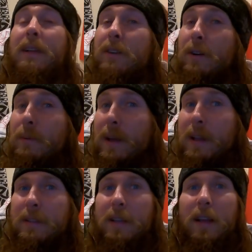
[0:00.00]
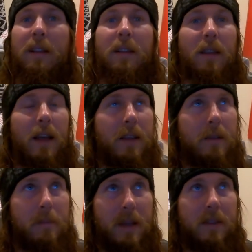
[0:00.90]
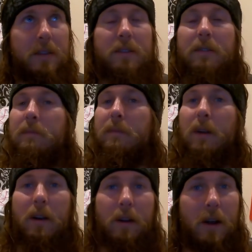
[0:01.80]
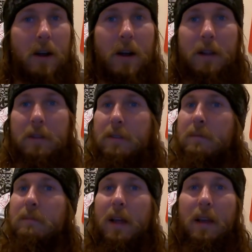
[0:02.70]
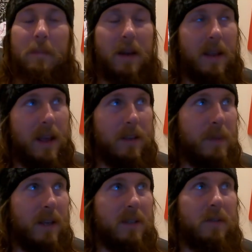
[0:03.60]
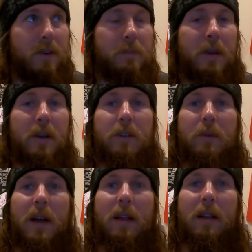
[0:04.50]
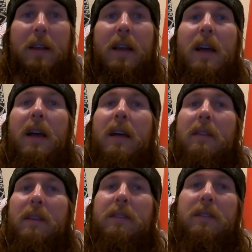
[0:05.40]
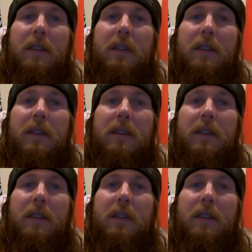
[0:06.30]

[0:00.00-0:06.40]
as always, like the myths, our gods, like many aspects of our spirituality, this